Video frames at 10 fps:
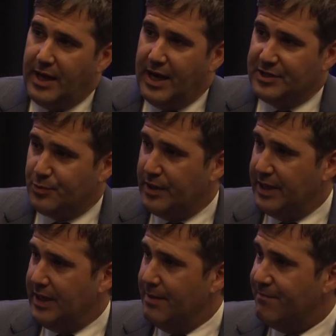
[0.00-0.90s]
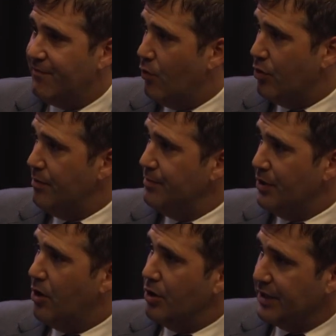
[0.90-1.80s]
has really informed
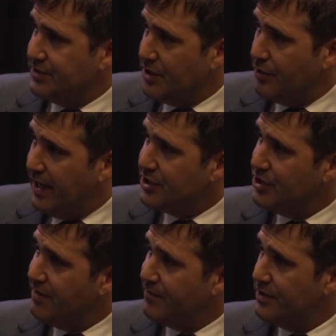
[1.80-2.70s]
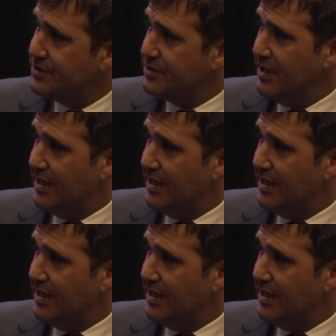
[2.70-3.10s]
our consolidation efforts